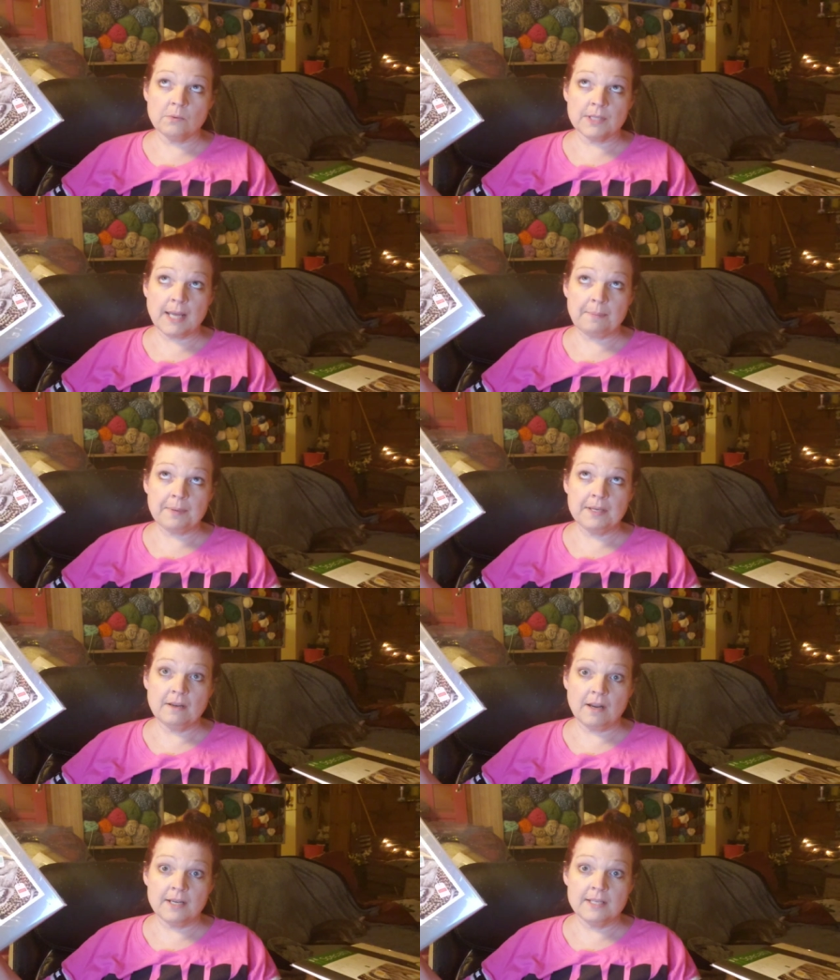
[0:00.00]
would that be
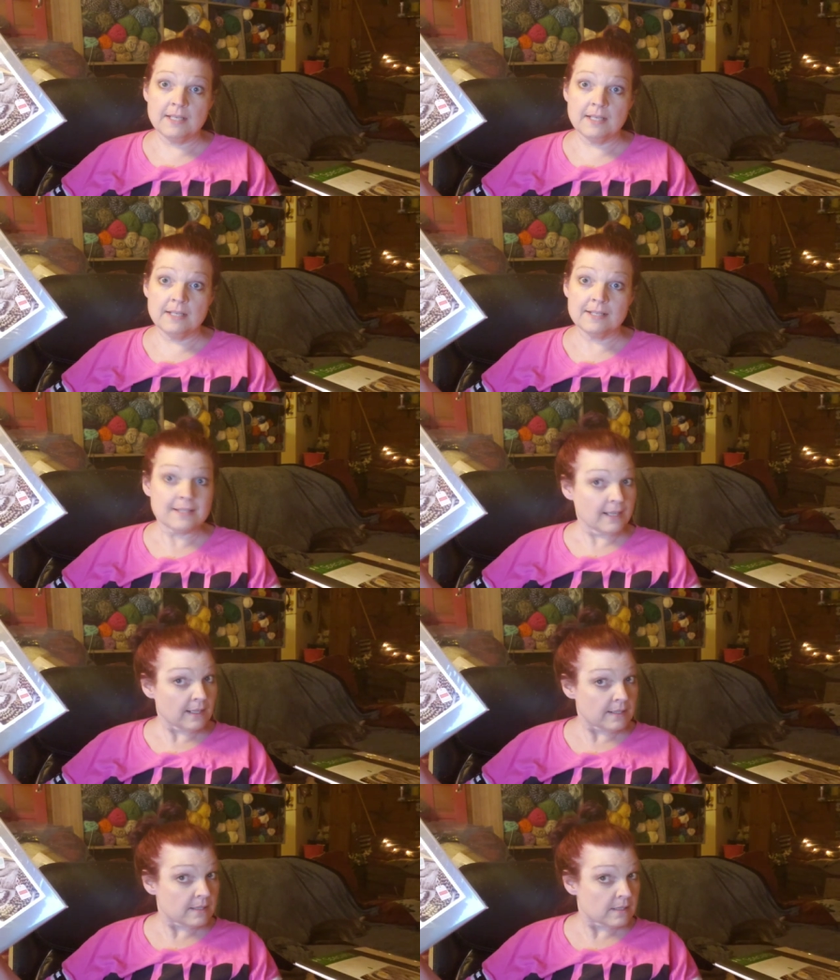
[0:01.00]

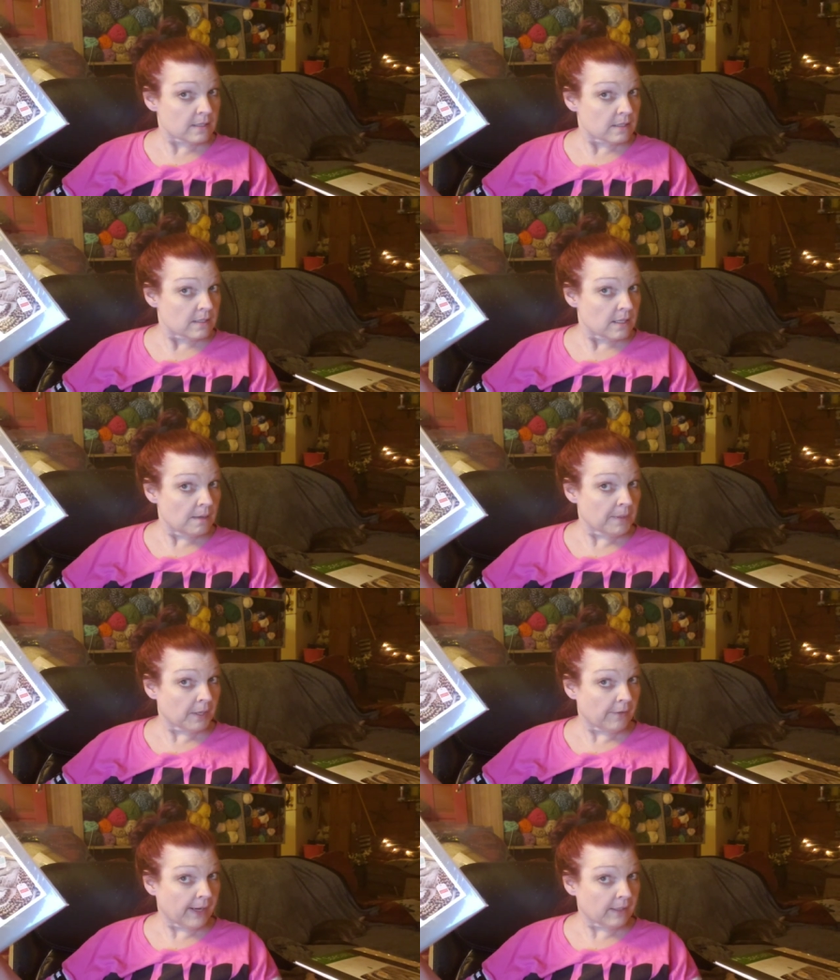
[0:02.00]
96? Am I
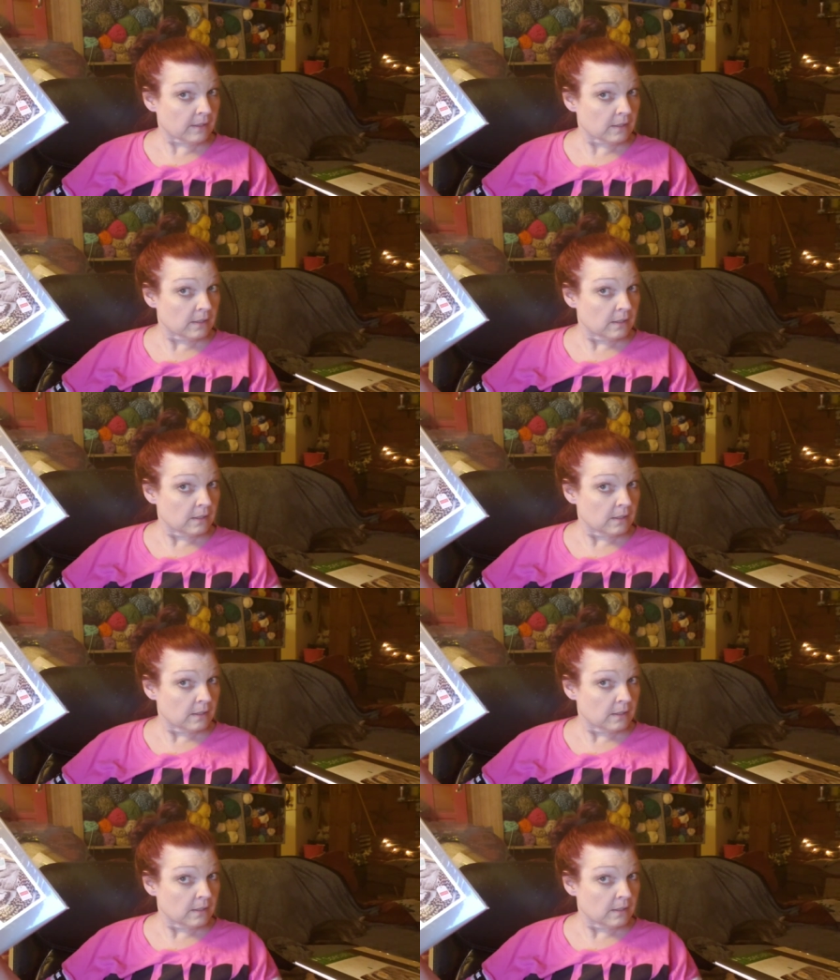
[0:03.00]
correct?